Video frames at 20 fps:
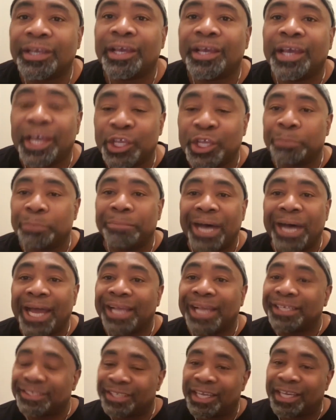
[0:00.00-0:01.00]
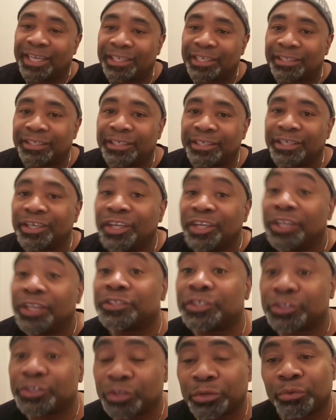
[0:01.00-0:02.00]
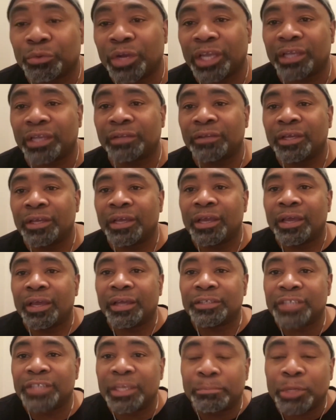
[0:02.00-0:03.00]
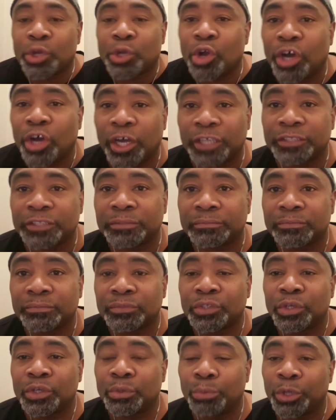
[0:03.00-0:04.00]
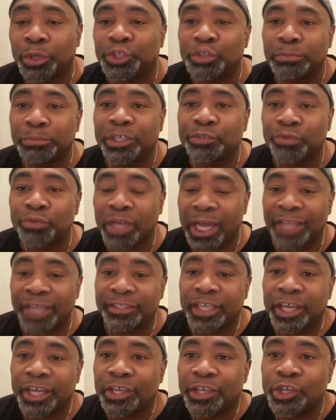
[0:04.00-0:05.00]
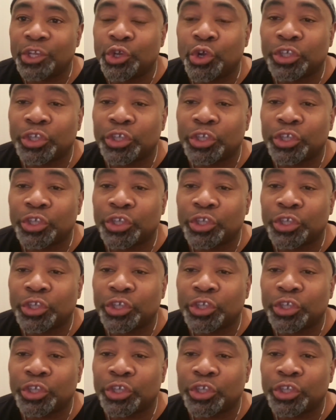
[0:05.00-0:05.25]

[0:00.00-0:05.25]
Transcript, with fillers: and your mindset is a certain way. See, because but you must realize that your